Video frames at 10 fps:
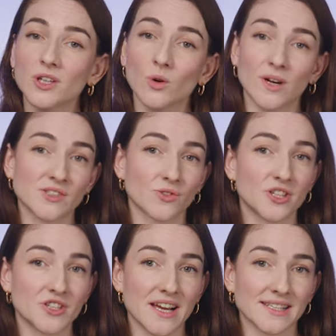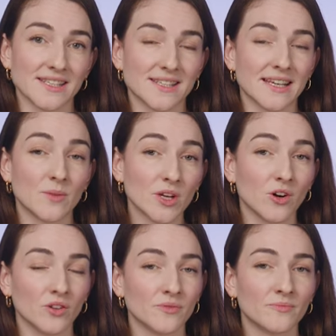request storage access can be
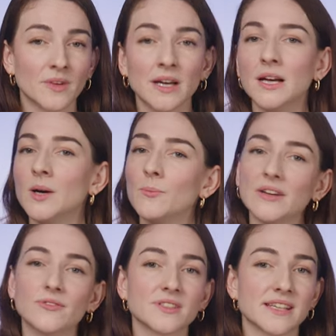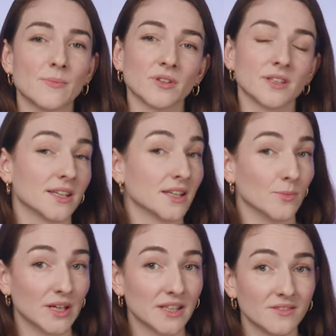called, by for example clicking a
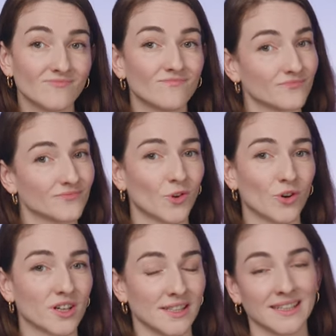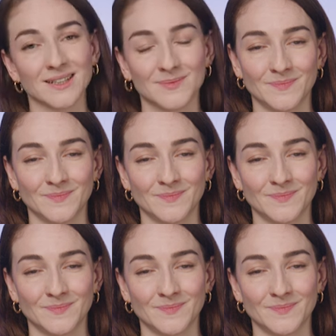button or a link.